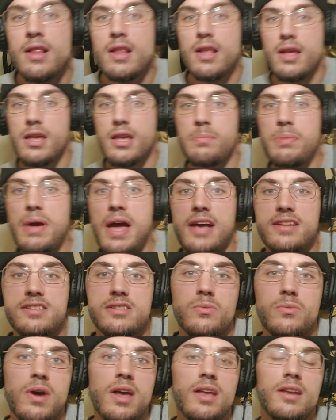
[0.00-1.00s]
He passed
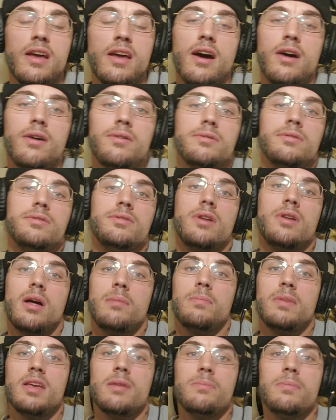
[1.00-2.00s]
away now. You know what I
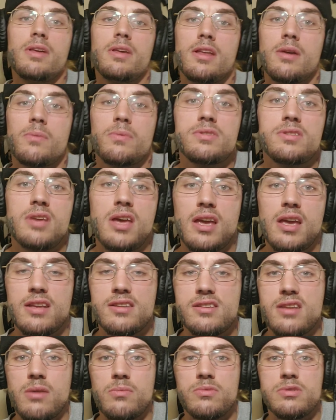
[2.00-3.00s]
mean? Me and him were tight.
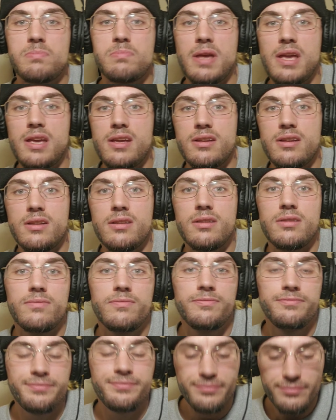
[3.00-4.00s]
His name was Pete.
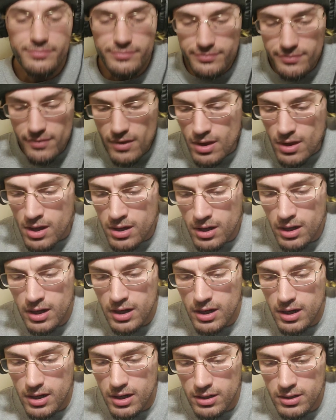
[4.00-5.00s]

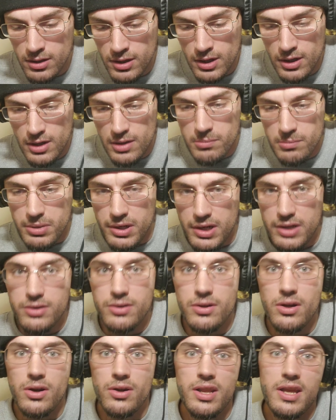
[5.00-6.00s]
But, you
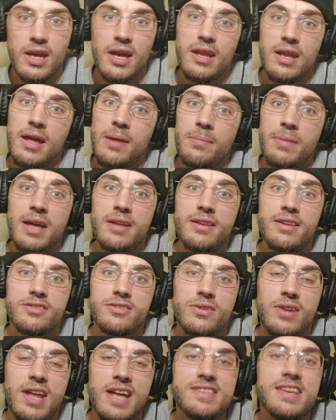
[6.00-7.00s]
know, yeah, that meant,
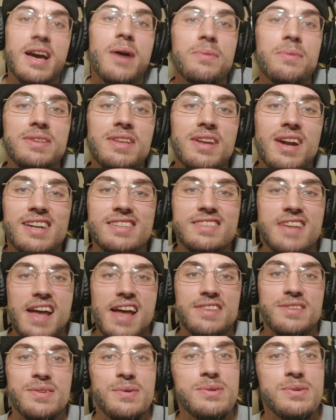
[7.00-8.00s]
so that's how we did our
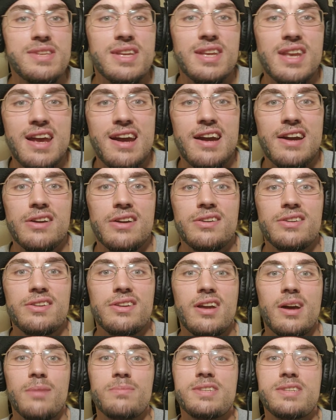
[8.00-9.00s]
tattoos in there. You
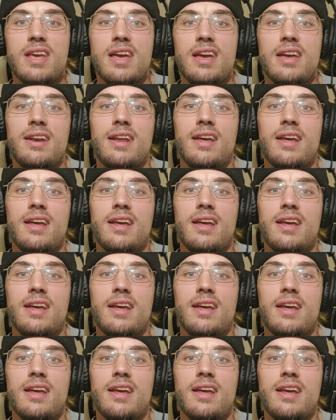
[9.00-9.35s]
know what I'm saying?